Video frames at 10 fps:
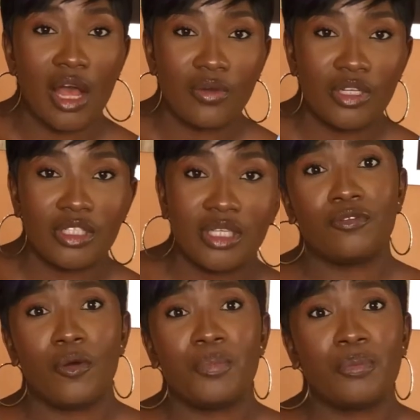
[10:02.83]
hours
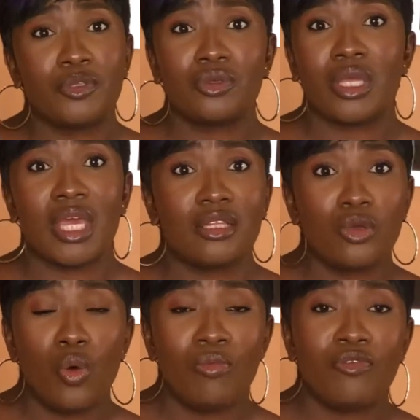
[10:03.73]
for people to get
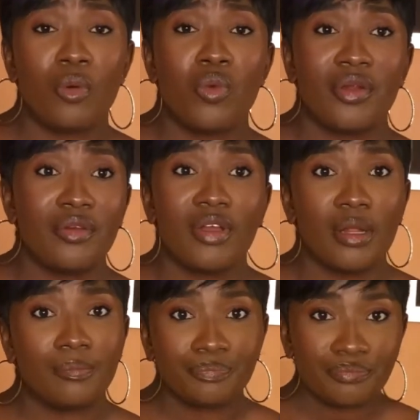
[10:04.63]
home from
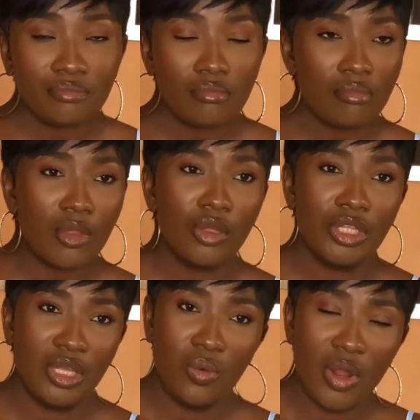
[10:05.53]
wherever
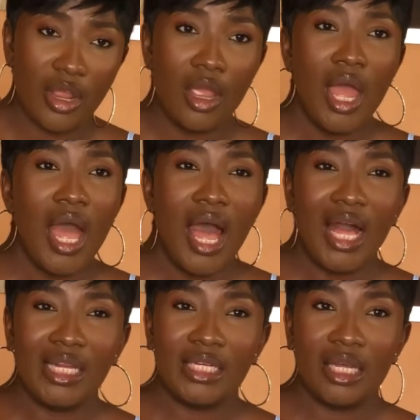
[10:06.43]
they were.
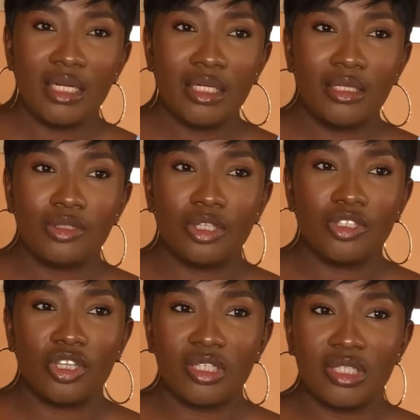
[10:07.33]
And it was
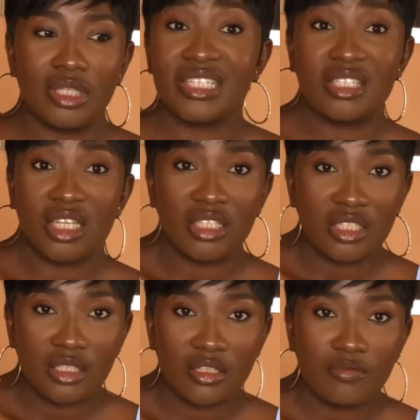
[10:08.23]
just
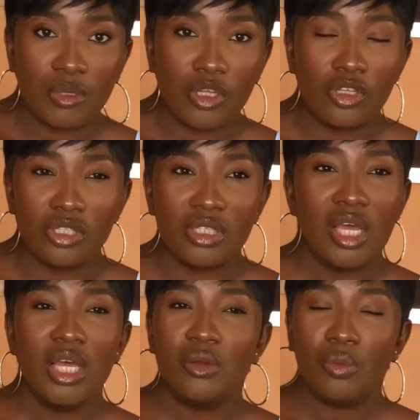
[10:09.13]
insensitive because
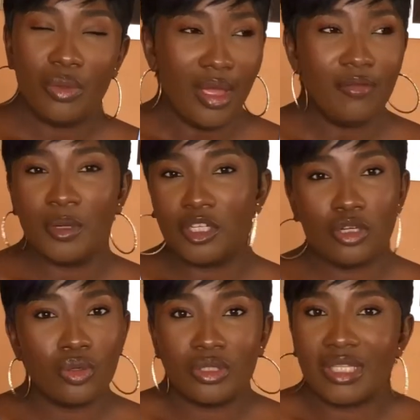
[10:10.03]
everybody
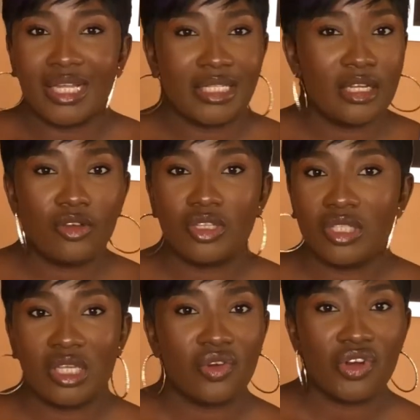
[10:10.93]
knows that Lagos
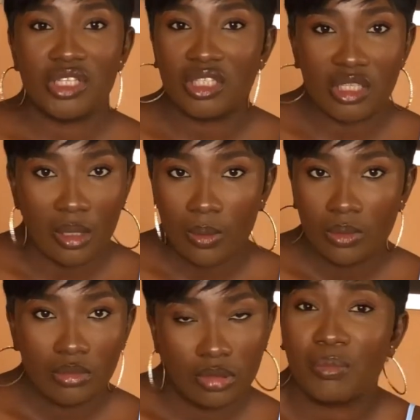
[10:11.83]
is a crazy town
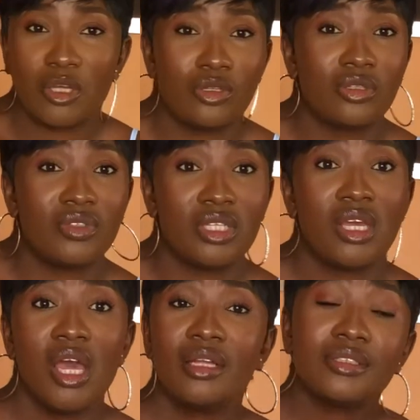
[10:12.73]
because of the
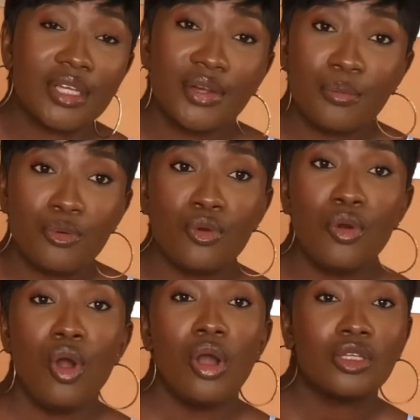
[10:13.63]

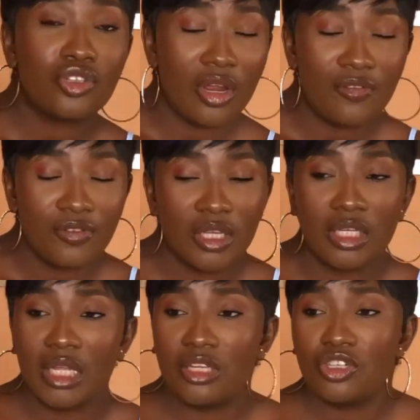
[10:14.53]
terrible
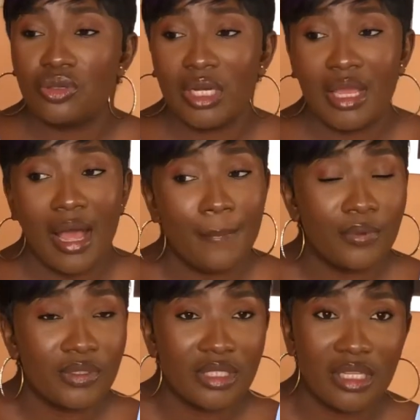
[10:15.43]
traffic that usually
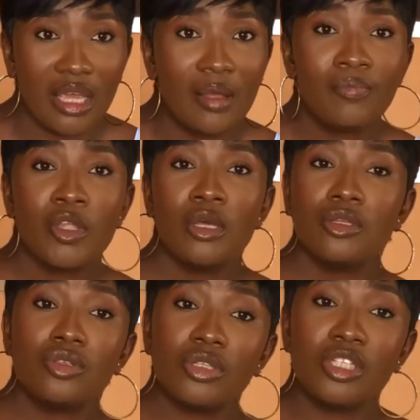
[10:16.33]
happens there.
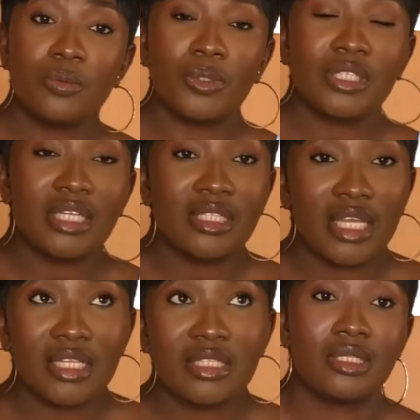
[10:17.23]
So these
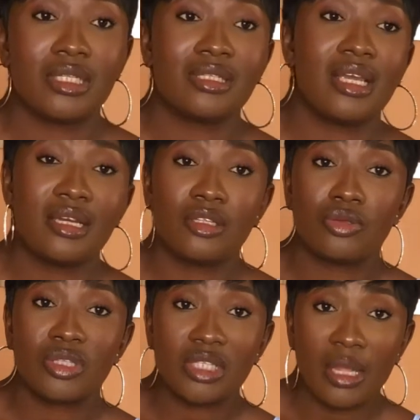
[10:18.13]
protesters decided
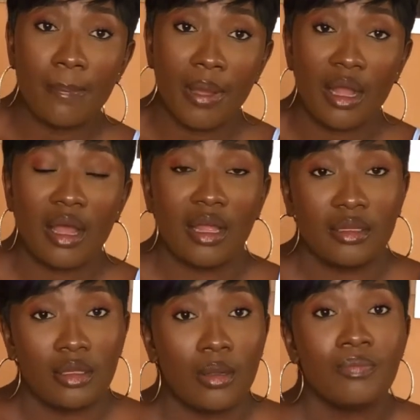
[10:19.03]
to stay back
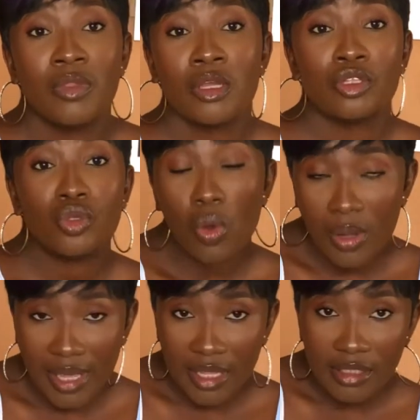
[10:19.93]
at the
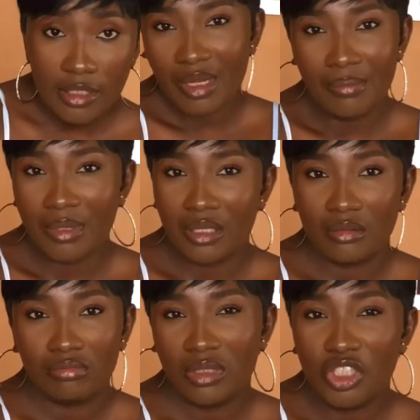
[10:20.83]
toll gates. I
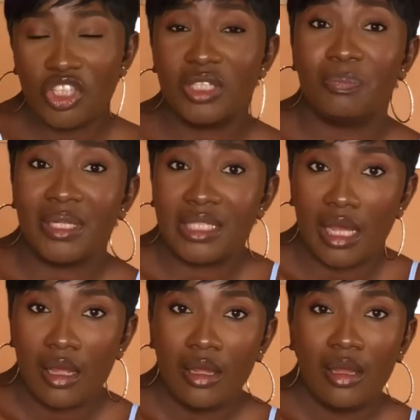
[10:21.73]
mean, it's just better